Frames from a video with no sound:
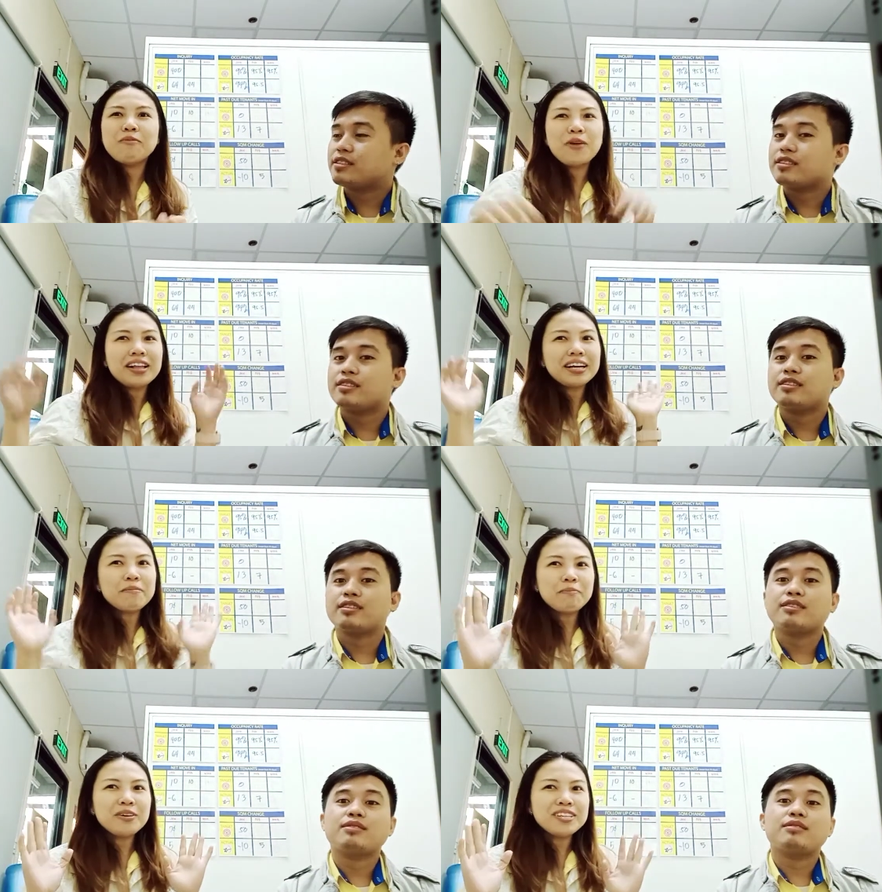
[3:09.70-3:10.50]

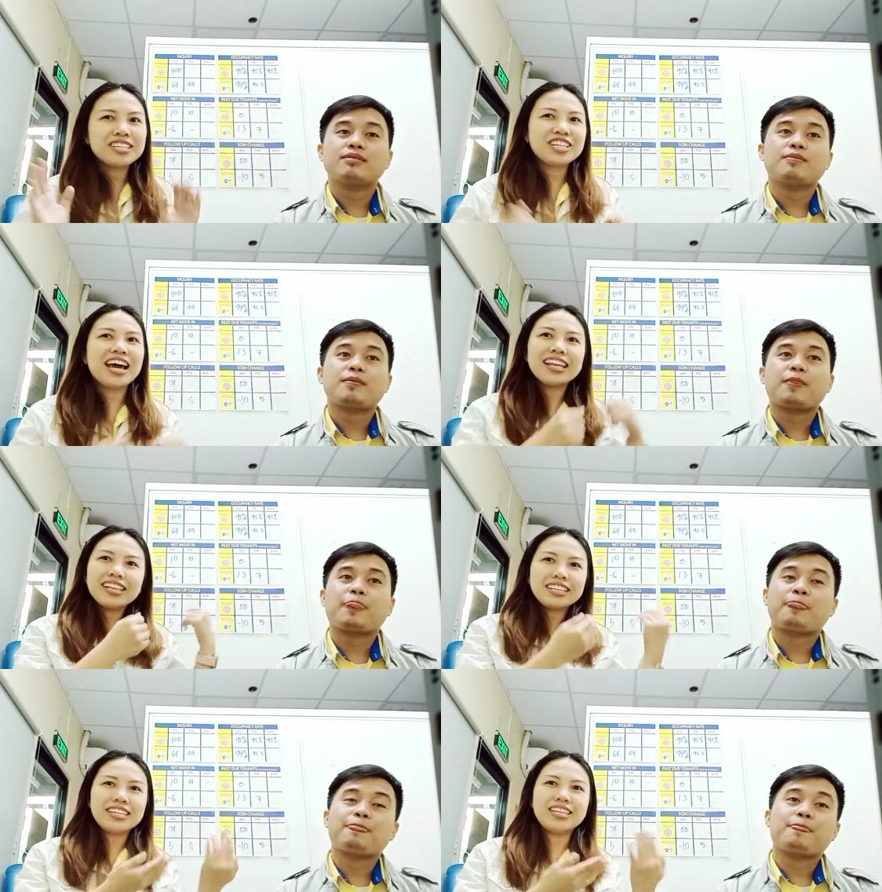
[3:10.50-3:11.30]
Speaker 1: Welcome po sa channel
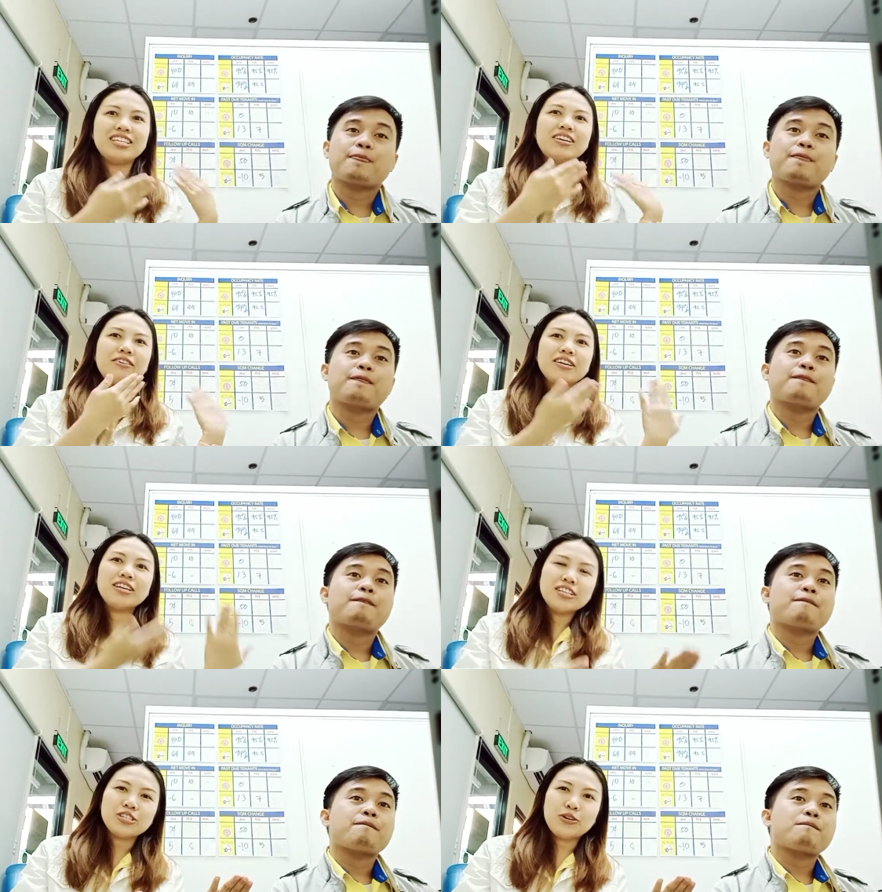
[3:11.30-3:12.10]
ni
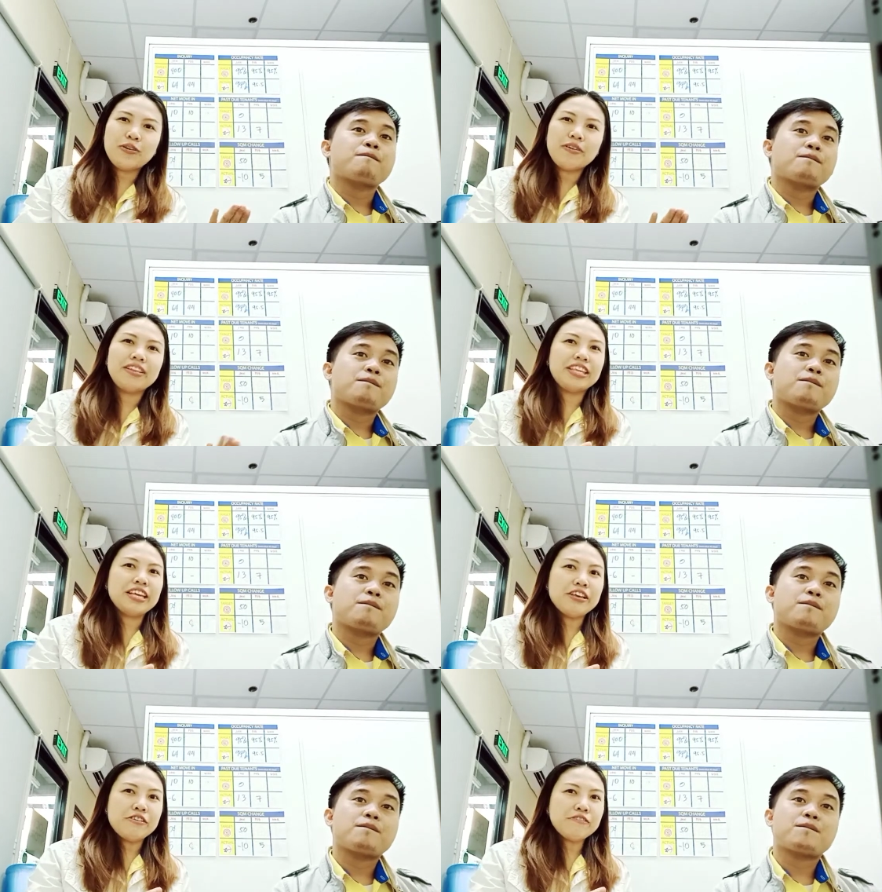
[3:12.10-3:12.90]
Sir,
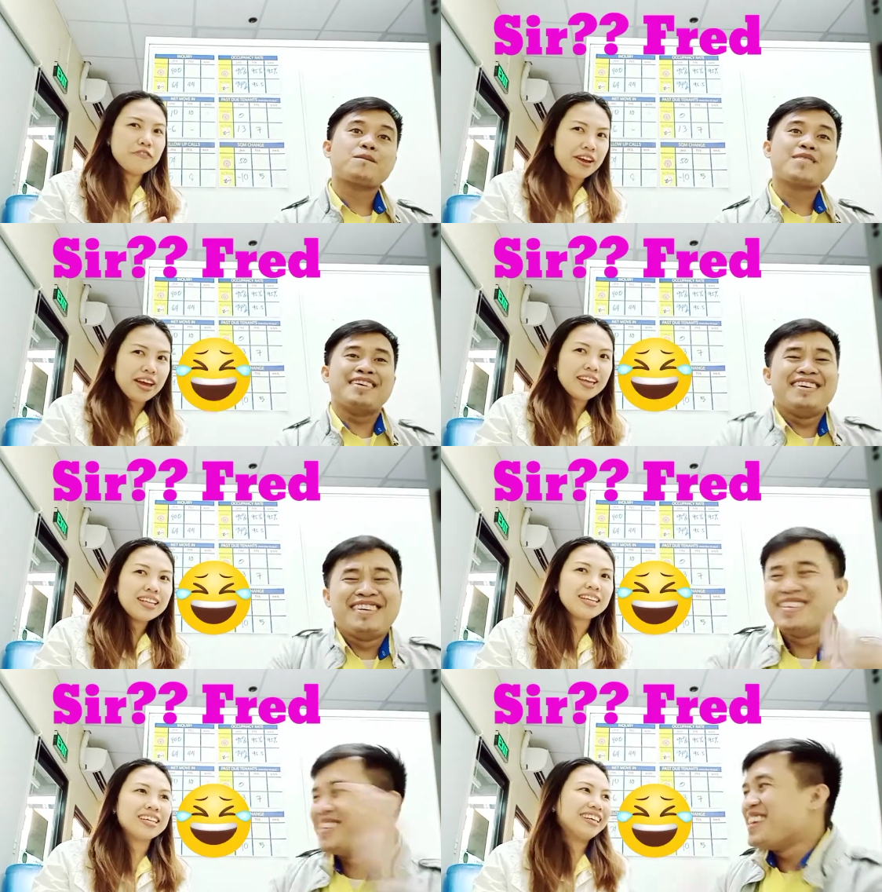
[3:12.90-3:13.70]
ni Fred.
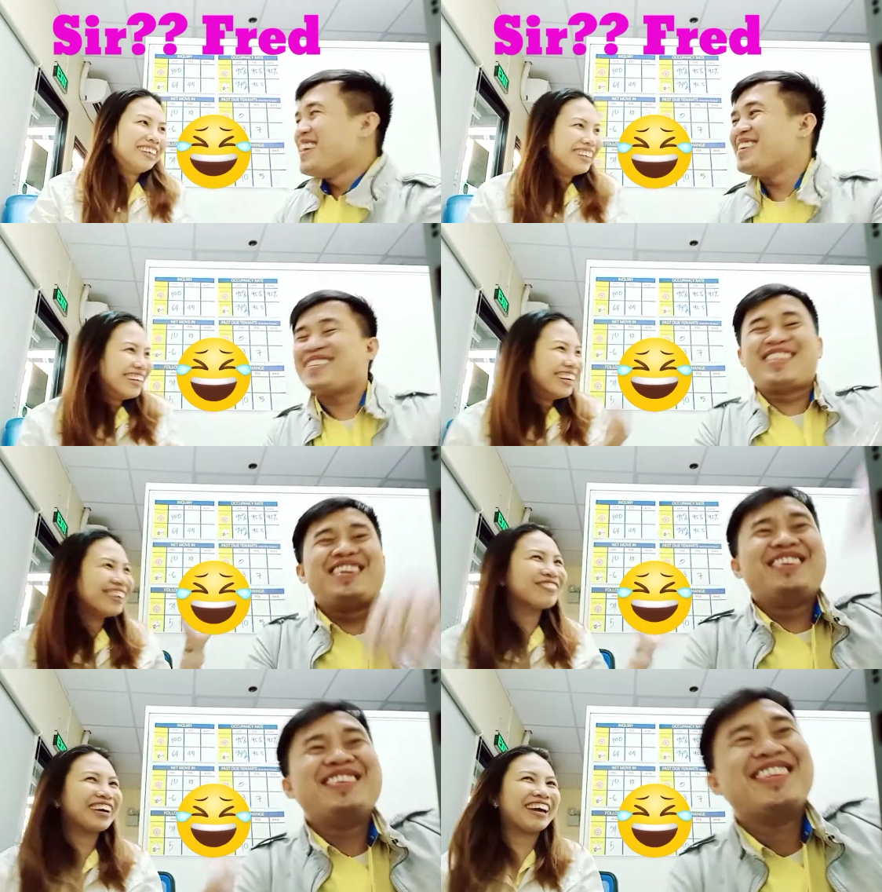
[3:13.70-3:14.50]

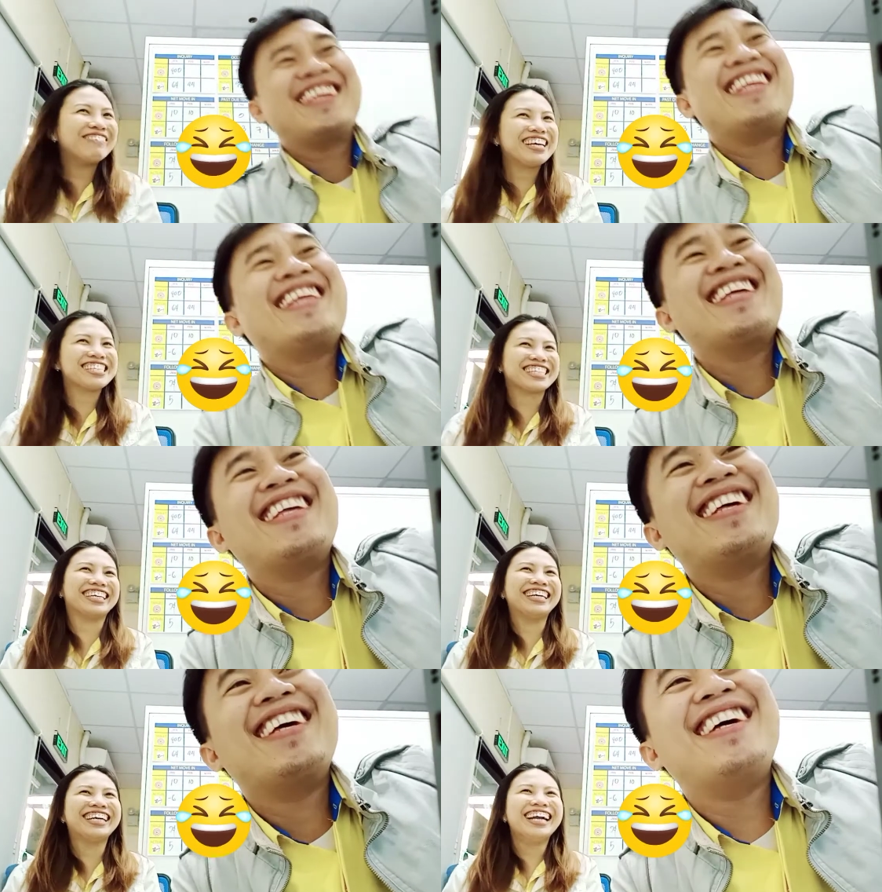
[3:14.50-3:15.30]
Where is
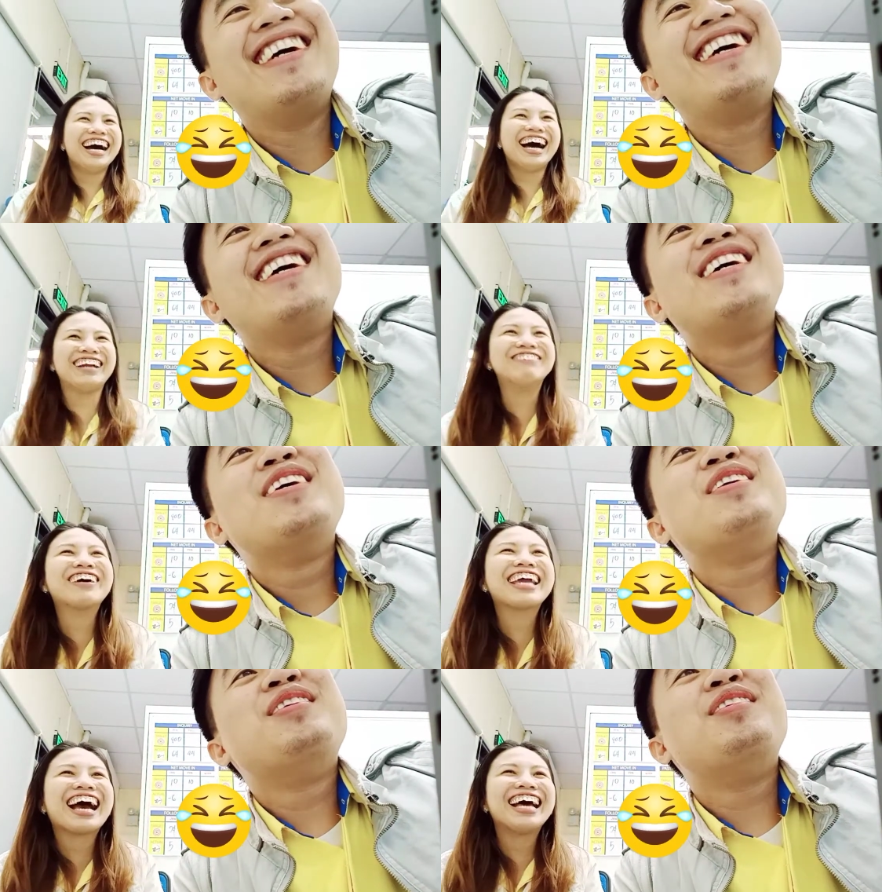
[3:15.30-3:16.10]
Sir? Ano ba
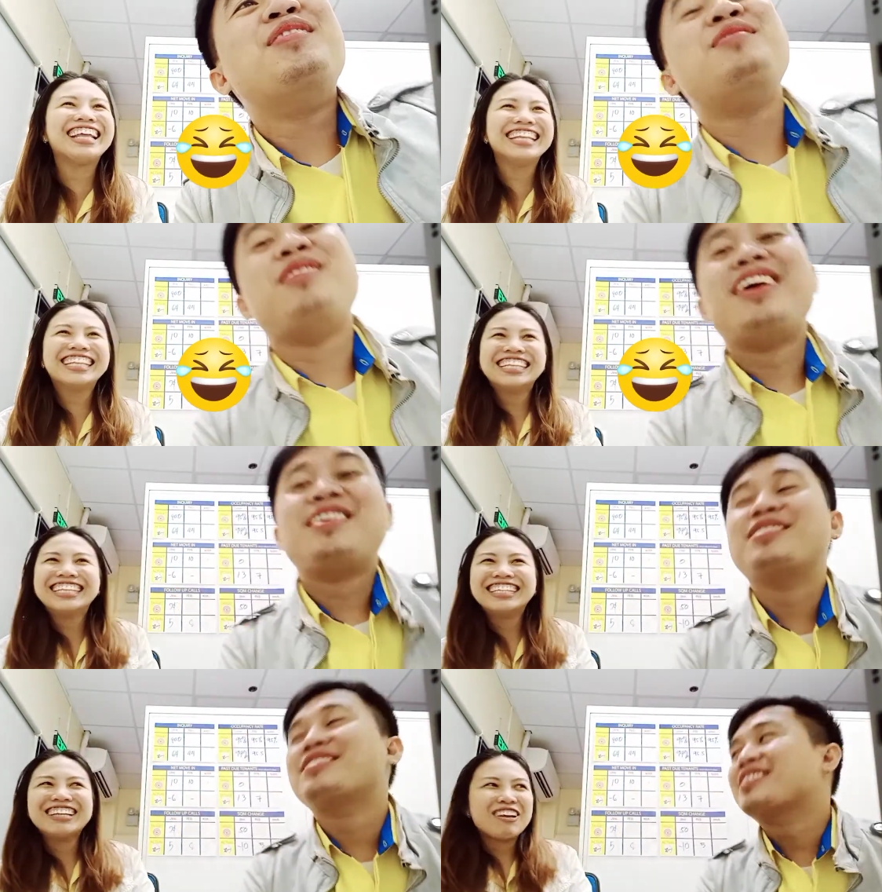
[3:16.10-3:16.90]
yan?
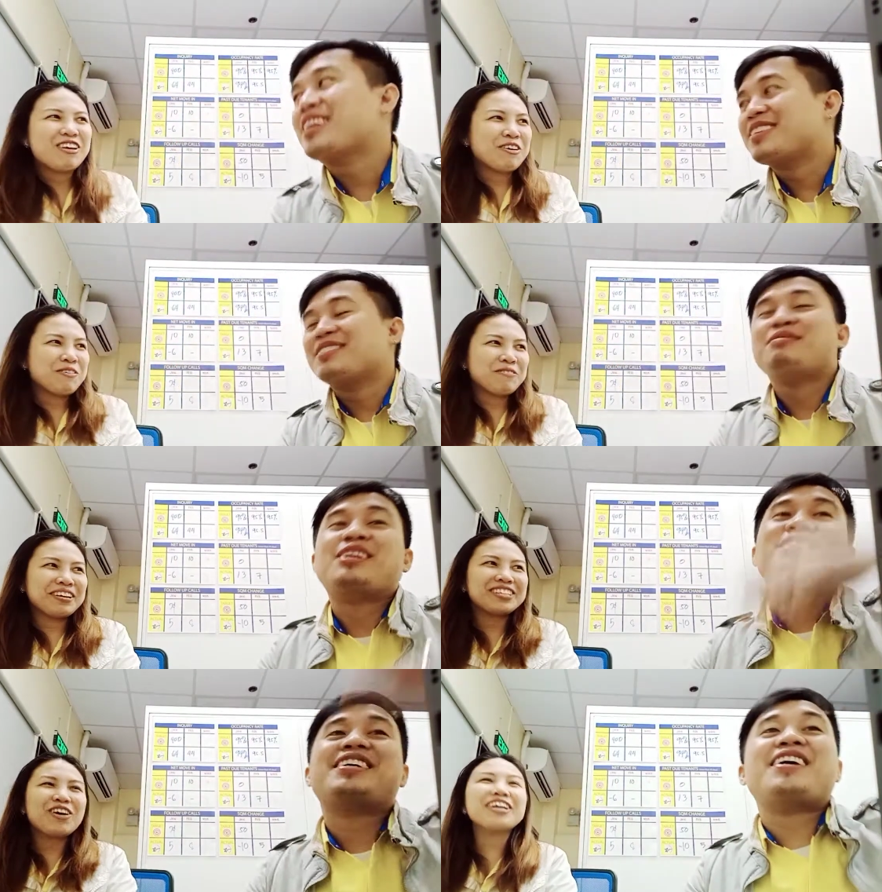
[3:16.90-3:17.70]

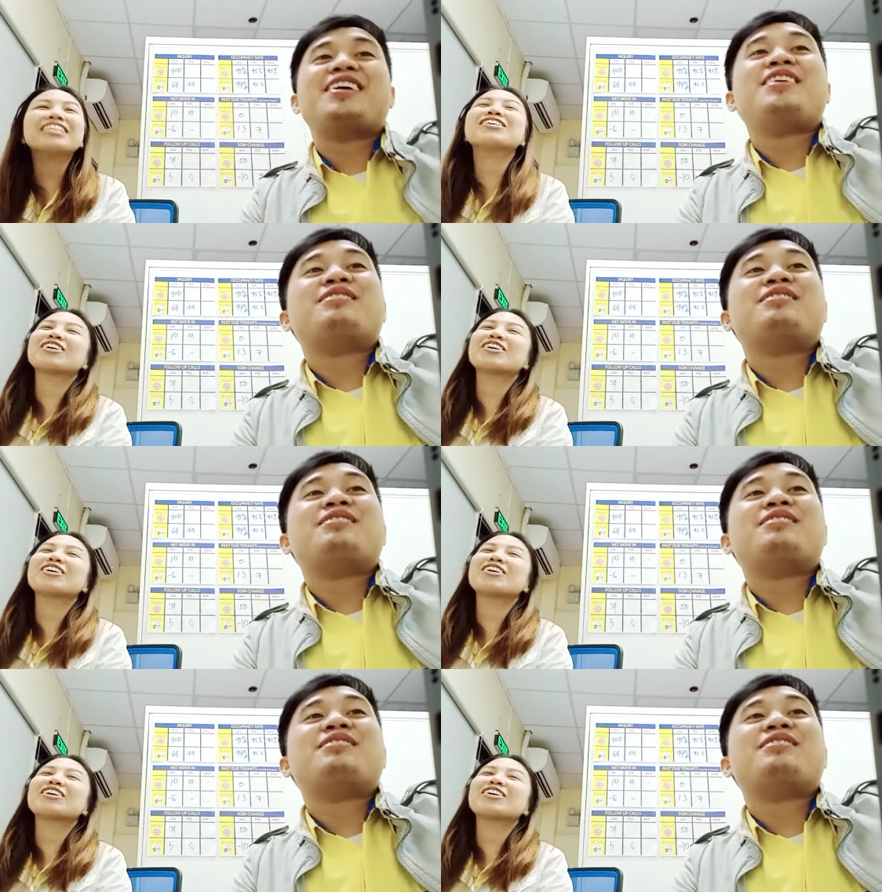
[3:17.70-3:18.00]
Sorry.